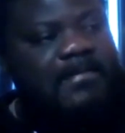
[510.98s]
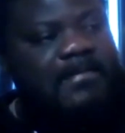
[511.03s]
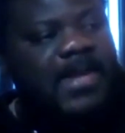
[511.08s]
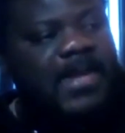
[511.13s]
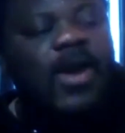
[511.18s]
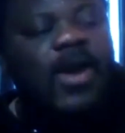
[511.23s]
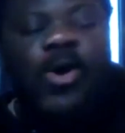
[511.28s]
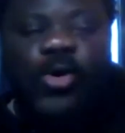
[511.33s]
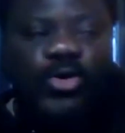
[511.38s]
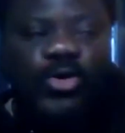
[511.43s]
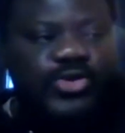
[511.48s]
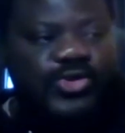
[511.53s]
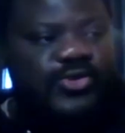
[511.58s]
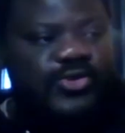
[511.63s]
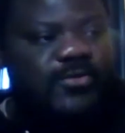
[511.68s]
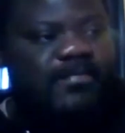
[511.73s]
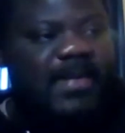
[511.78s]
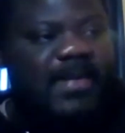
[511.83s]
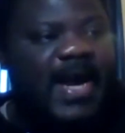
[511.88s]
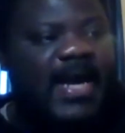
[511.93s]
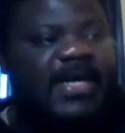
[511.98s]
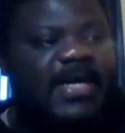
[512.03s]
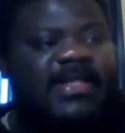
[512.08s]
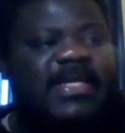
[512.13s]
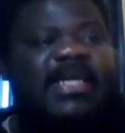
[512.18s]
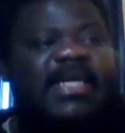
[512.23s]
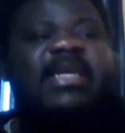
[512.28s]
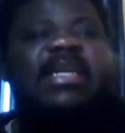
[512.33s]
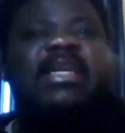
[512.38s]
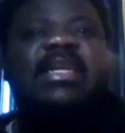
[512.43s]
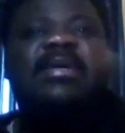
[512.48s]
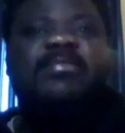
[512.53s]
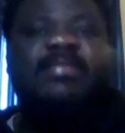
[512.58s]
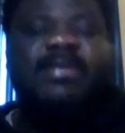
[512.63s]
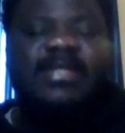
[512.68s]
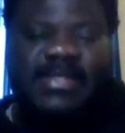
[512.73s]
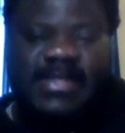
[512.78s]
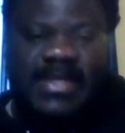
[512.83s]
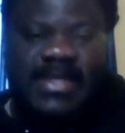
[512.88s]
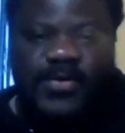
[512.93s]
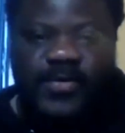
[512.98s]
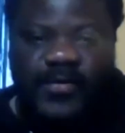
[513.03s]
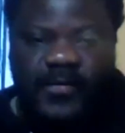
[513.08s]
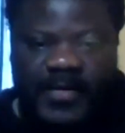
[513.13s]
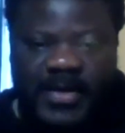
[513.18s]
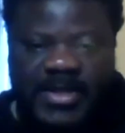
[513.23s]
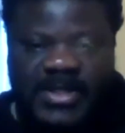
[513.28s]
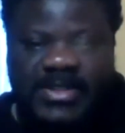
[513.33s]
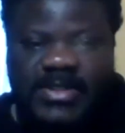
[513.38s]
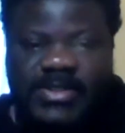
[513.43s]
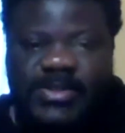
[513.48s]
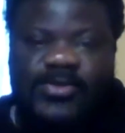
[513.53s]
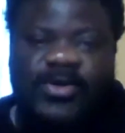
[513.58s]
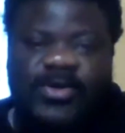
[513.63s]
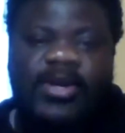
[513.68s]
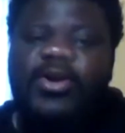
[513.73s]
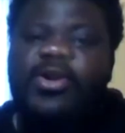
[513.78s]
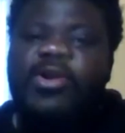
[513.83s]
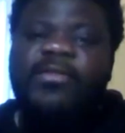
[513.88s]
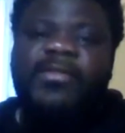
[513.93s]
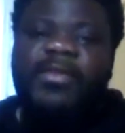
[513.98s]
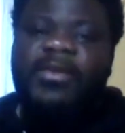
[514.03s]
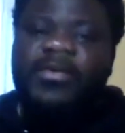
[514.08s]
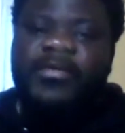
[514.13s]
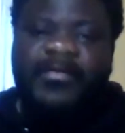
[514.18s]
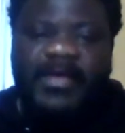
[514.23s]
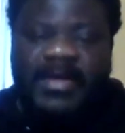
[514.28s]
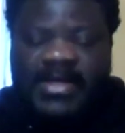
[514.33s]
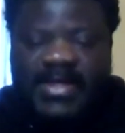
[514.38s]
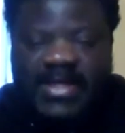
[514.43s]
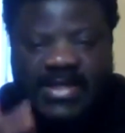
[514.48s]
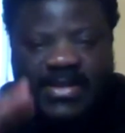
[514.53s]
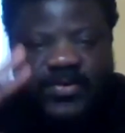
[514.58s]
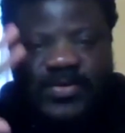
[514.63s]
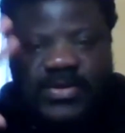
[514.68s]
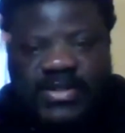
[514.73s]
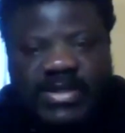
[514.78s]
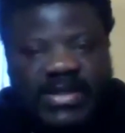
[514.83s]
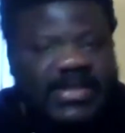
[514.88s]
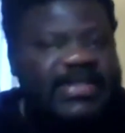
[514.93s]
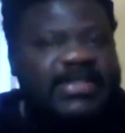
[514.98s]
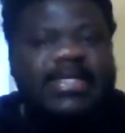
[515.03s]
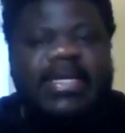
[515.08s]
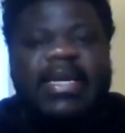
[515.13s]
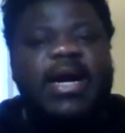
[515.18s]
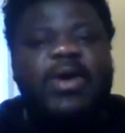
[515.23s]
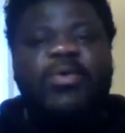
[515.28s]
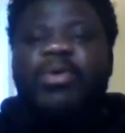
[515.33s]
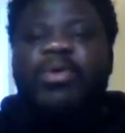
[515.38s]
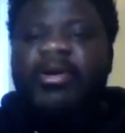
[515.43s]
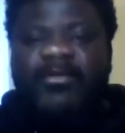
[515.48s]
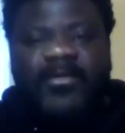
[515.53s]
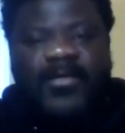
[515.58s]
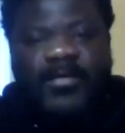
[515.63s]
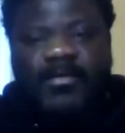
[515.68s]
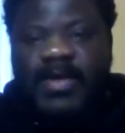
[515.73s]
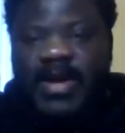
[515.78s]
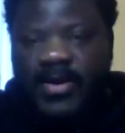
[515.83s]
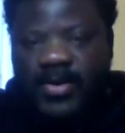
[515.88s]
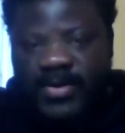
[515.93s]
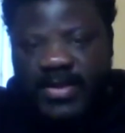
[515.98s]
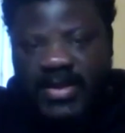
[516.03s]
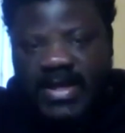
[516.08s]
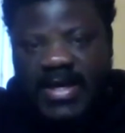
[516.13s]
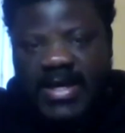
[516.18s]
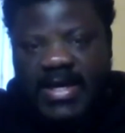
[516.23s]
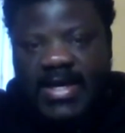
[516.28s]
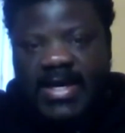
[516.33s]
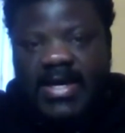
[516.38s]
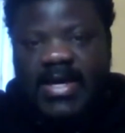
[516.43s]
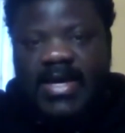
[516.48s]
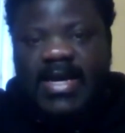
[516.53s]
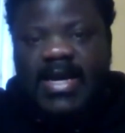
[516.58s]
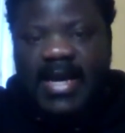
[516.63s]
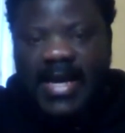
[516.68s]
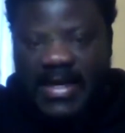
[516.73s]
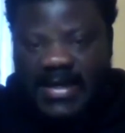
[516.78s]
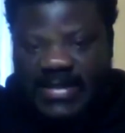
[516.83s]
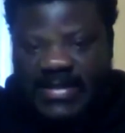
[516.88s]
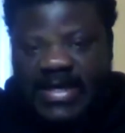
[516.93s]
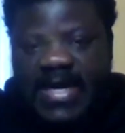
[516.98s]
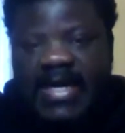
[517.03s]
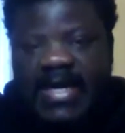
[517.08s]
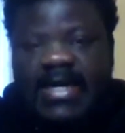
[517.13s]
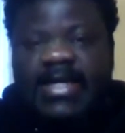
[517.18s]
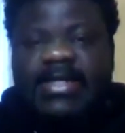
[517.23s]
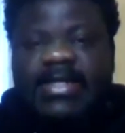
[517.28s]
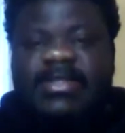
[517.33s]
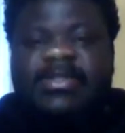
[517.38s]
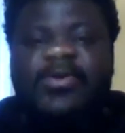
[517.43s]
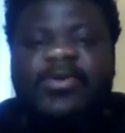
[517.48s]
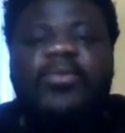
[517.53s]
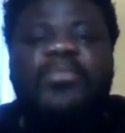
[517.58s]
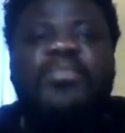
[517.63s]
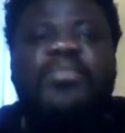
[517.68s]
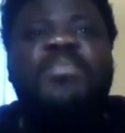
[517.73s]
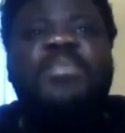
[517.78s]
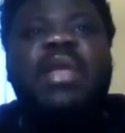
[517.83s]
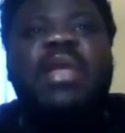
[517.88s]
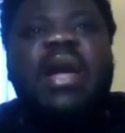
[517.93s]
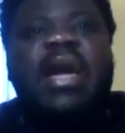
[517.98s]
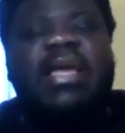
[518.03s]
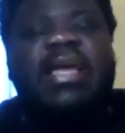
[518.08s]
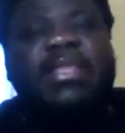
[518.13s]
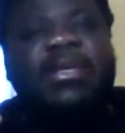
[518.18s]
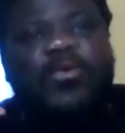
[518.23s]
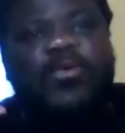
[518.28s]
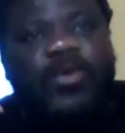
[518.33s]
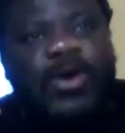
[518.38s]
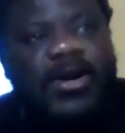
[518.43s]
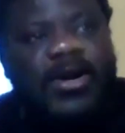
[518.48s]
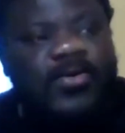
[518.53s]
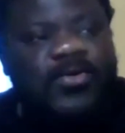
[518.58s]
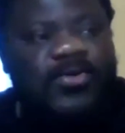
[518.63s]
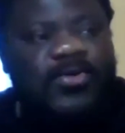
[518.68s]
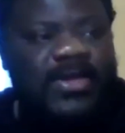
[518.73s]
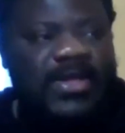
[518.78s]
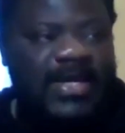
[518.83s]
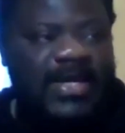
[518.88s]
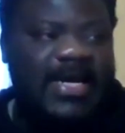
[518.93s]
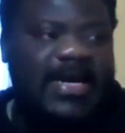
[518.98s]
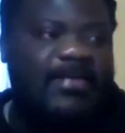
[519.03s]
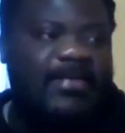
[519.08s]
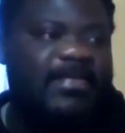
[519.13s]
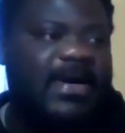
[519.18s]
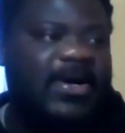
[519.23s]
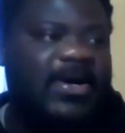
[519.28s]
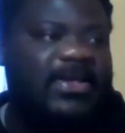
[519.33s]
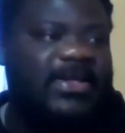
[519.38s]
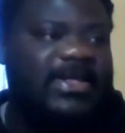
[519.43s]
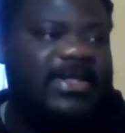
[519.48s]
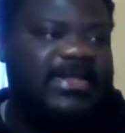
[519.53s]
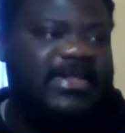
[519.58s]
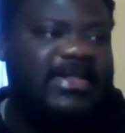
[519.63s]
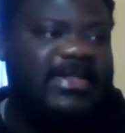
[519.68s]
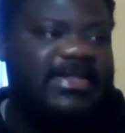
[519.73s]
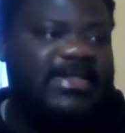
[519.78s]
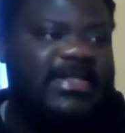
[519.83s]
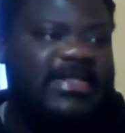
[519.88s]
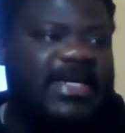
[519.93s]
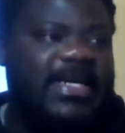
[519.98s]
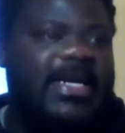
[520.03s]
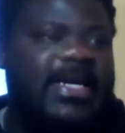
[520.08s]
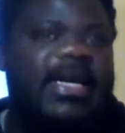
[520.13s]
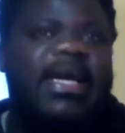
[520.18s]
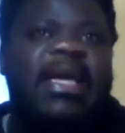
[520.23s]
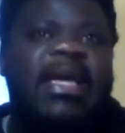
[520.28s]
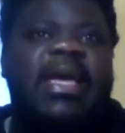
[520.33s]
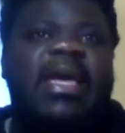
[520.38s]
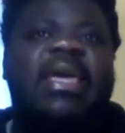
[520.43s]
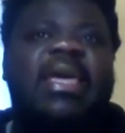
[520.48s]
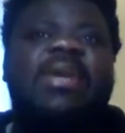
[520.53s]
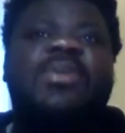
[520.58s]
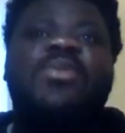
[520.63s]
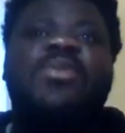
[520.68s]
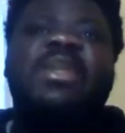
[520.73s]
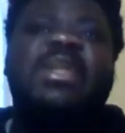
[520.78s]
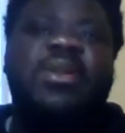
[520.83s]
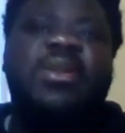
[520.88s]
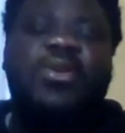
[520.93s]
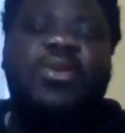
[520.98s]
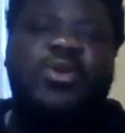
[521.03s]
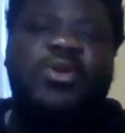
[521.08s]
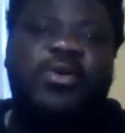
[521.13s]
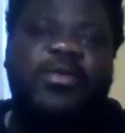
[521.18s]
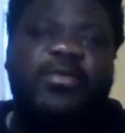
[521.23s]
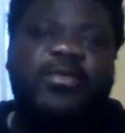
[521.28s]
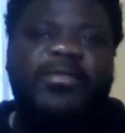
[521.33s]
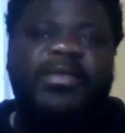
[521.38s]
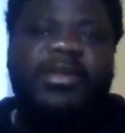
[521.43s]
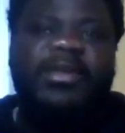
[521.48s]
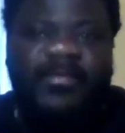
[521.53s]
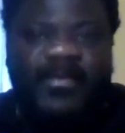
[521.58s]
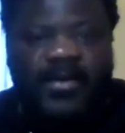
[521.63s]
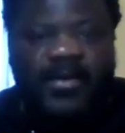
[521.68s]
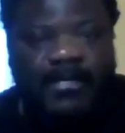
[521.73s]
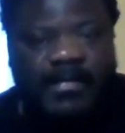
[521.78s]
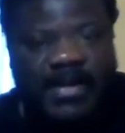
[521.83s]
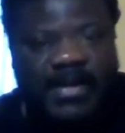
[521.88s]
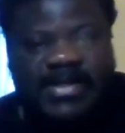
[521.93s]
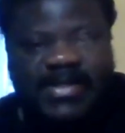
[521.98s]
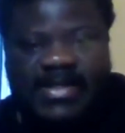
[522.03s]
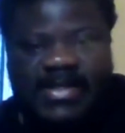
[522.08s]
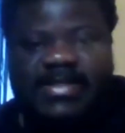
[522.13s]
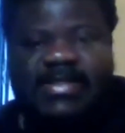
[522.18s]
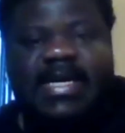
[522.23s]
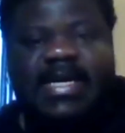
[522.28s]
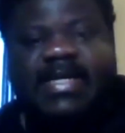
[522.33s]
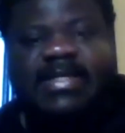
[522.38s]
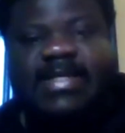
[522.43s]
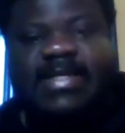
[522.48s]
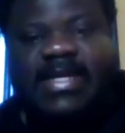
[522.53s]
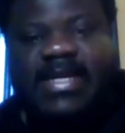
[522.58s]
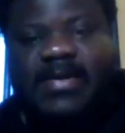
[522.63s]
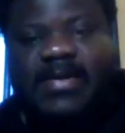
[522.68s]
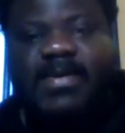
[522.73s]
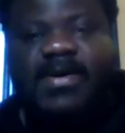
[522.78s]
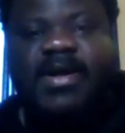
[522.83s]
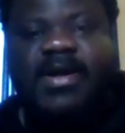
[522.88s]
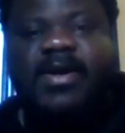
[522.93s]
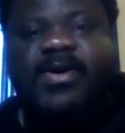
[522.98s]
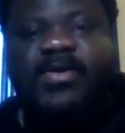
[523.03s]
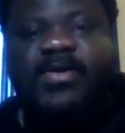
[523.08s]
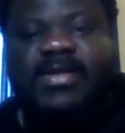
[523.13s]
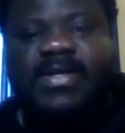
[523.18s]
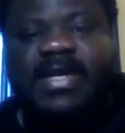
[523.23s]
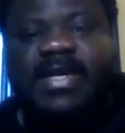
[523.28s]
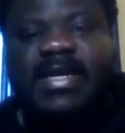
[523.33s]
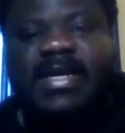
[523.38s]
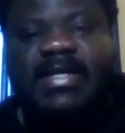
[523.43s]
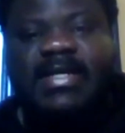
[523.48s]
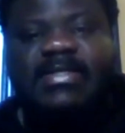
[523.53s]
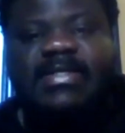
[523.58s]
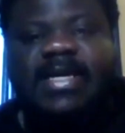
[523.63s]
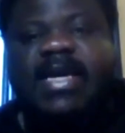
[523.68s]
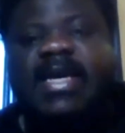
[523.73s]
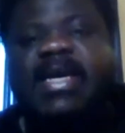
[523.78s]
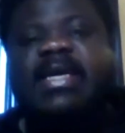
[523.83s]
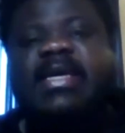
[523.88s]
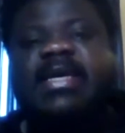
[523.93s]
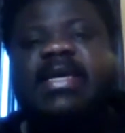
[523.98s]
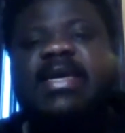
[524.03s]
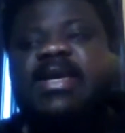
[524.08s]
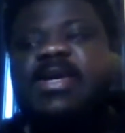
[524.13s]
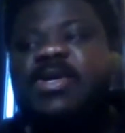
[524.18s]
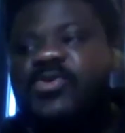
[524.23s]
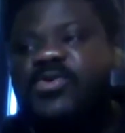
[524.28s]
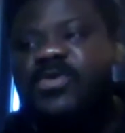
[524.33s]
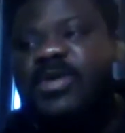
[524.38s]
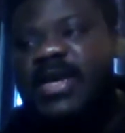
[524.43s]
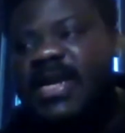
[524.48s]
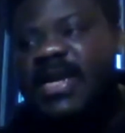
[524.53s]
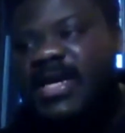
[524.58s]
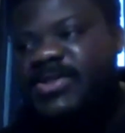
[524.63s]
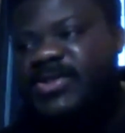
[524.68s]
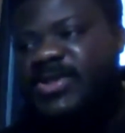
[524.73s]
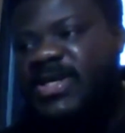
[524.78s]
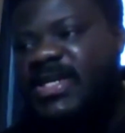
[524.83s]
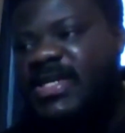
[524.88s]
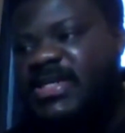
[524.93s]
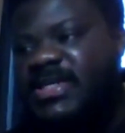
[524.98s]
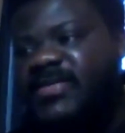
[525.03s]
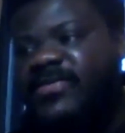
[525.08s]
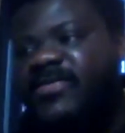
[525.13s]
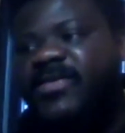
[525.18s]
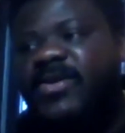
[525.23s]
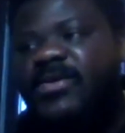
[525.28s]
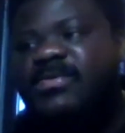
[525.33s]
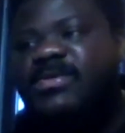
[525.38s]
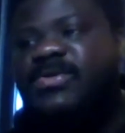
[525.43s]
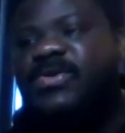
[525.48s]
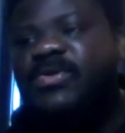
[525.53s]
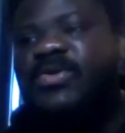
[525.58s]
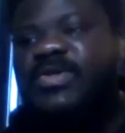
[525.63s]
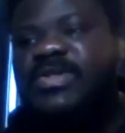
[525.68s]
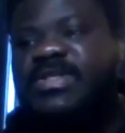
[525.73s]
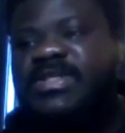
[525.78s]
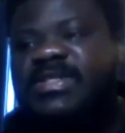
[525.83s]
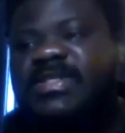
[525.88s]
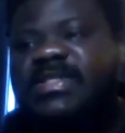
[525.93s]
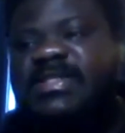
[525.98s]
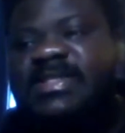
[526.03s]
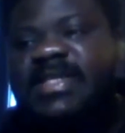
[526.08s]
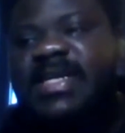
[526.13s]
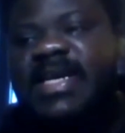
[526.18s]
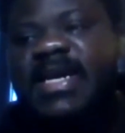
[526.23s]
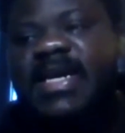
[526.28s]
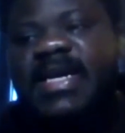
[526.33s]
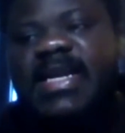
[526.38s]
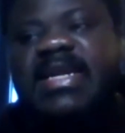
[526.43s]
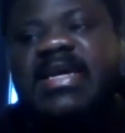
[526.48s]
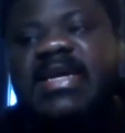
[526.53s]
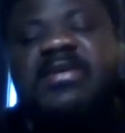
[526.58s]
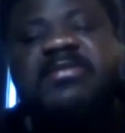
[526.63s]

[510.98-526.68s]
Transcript: holds you back, then it limits innovation. So a lot of innovators will just stay away from healthcare entirely. So I think one good thing about this is that it got a lot of developers excited about healthcare, that, hey, you can actually develop solutions and